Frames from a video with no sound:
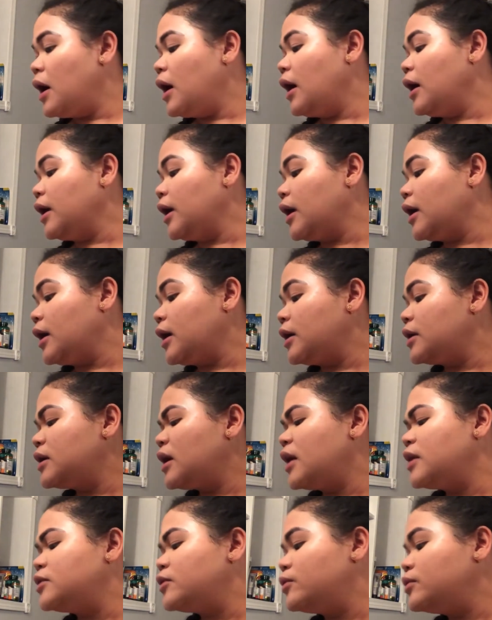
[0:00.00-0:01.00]

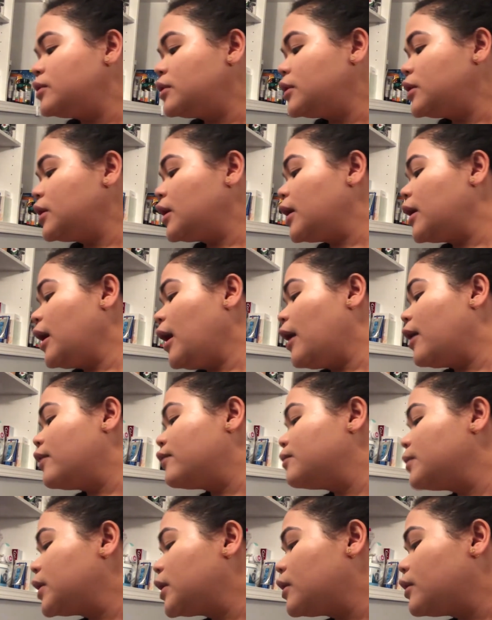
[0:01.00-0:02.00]
And I don't think I
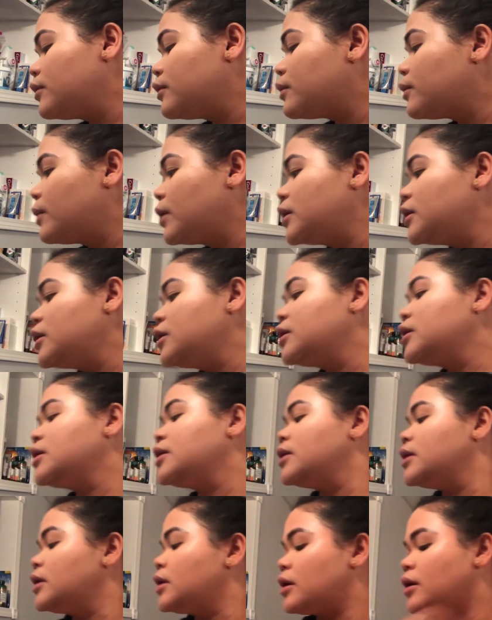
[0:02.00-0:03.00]
have my other one in
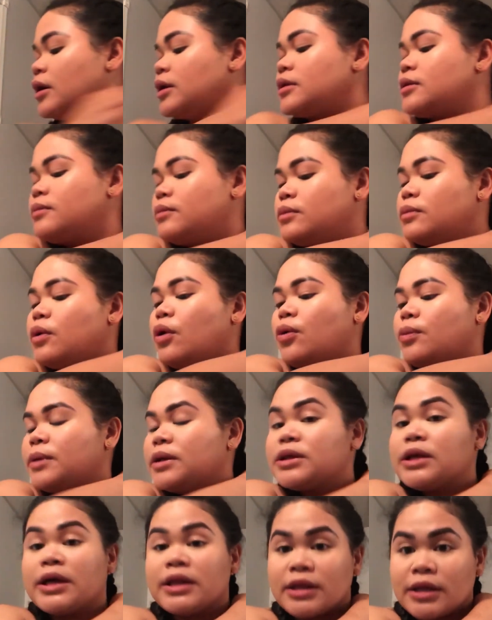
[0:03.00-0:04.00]
here at the
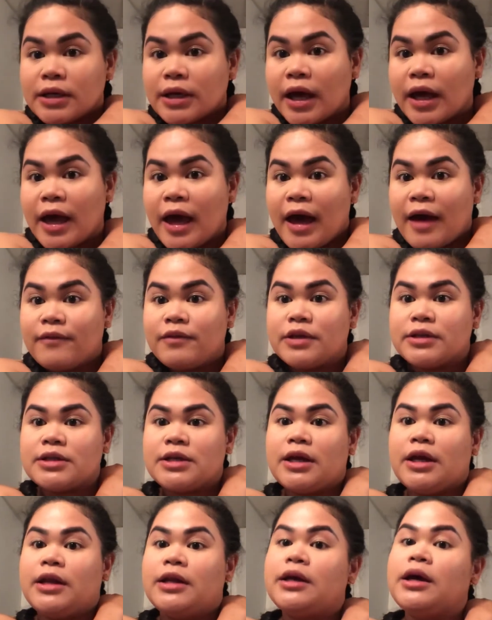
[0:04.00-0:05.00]
moment. I think I have
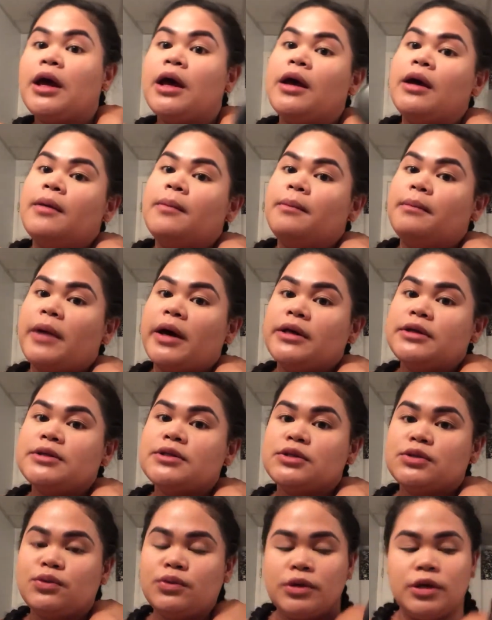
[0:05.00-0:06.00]
it in my
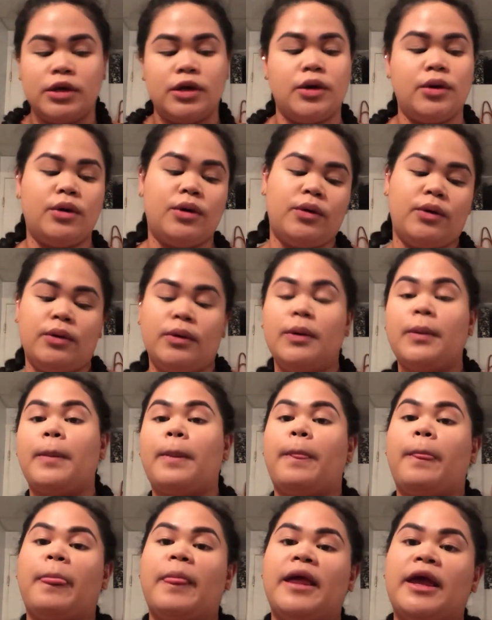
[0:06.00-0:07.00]
studio,
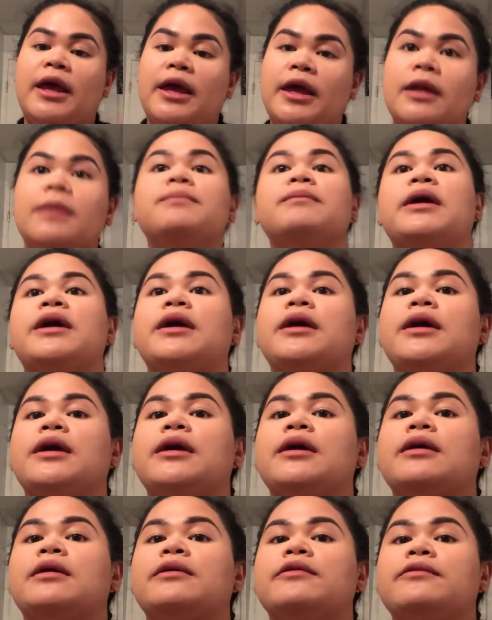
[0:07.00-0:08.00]
in
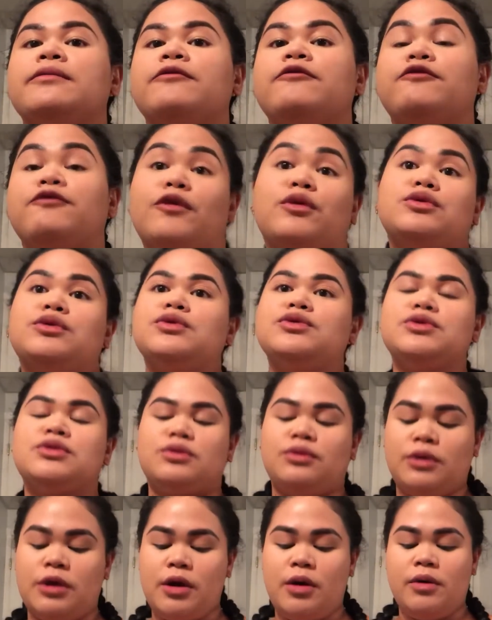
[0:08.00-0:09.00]
my photo
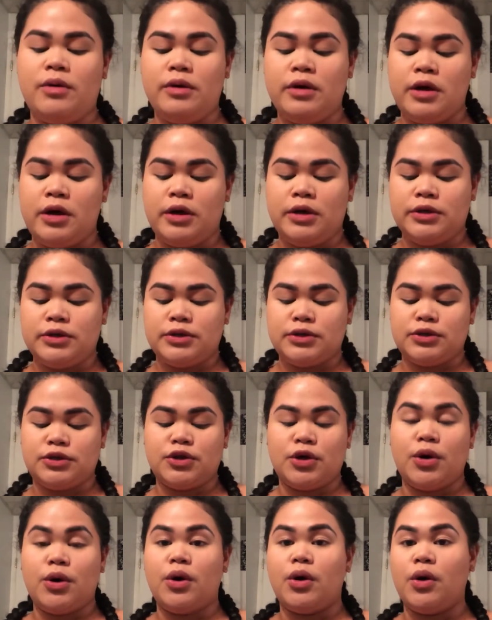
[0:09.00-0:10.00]
studio.
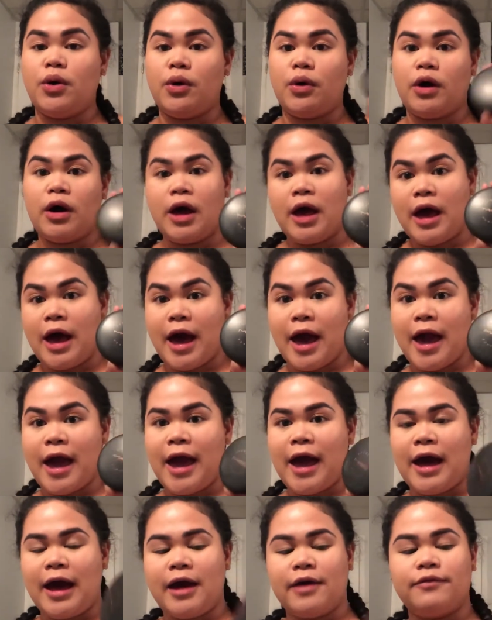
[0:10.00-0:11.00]
So I
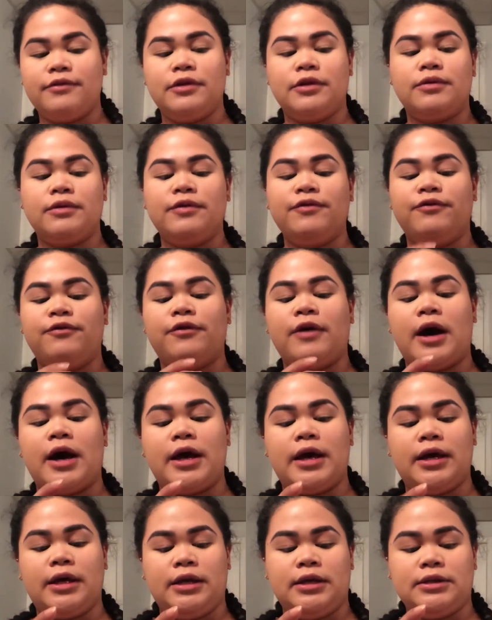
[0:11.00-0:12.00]
have the
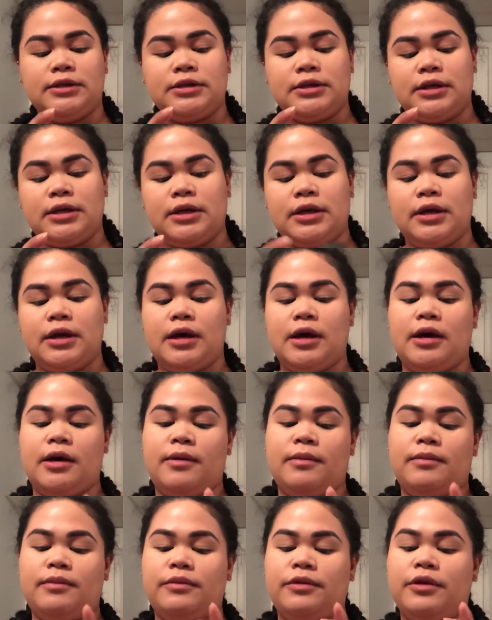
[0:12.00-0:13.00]
Refined
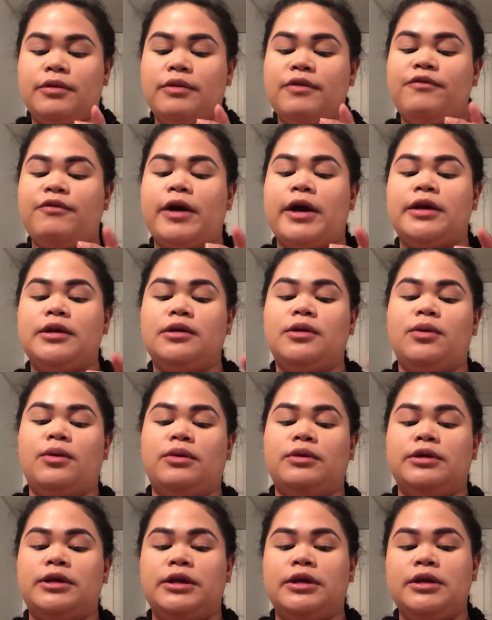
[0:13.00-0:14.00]

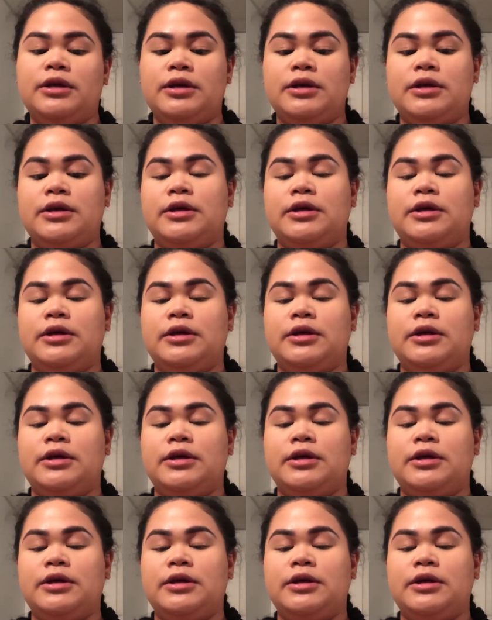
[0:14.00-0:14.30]
Golden.